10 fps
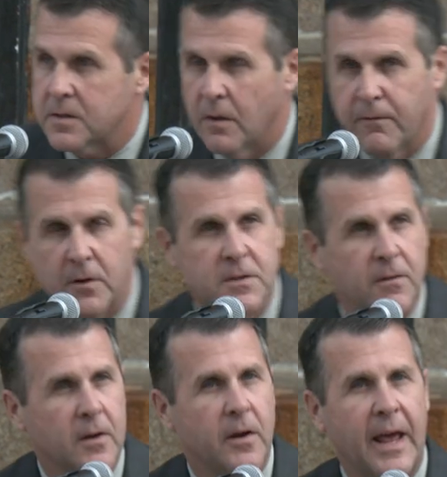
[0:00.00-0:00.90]
So first
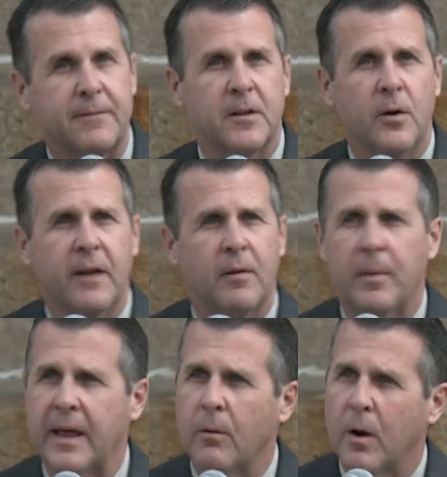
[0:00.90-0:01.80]
of all, good afternoon,
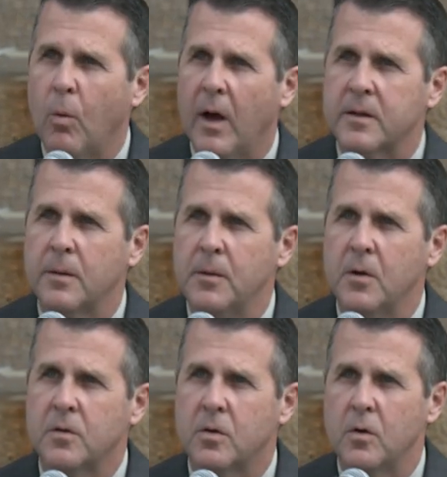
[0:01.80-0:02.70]
everybody. I want to welcome
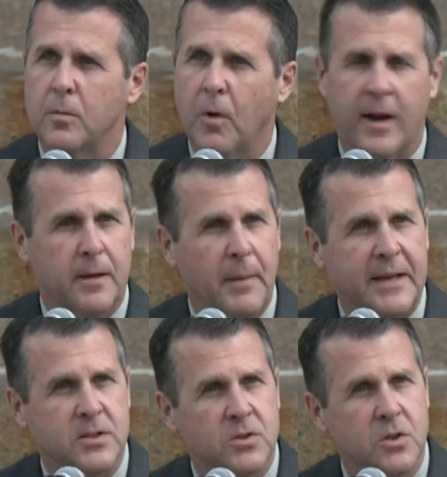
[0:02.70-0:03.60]
you to Brockton,
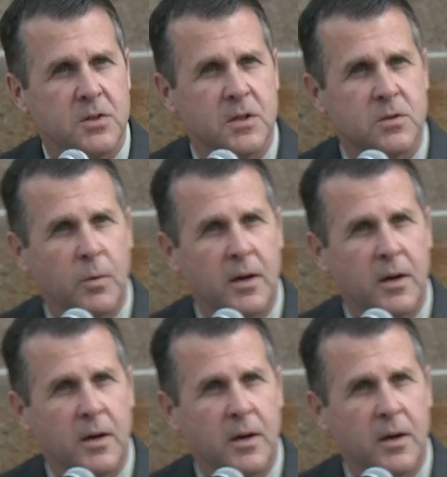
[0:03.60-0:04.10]
Massachusetts.